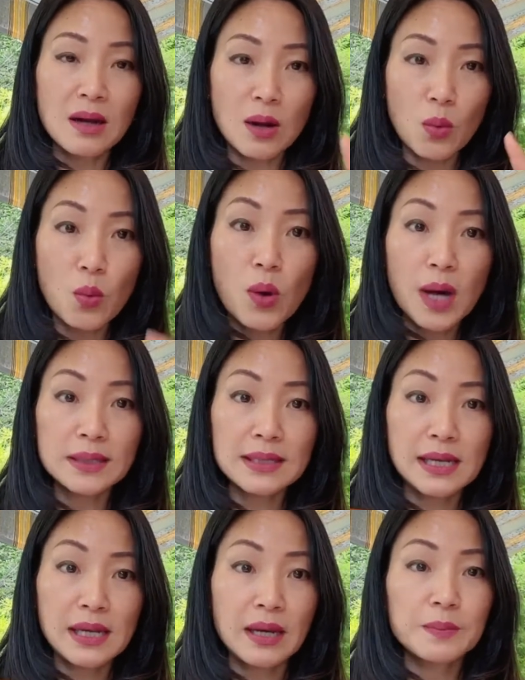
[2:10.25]
one
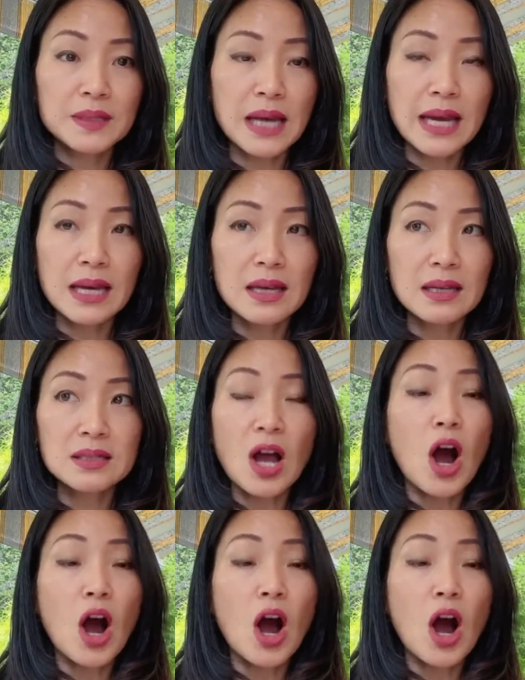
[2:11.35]
tip is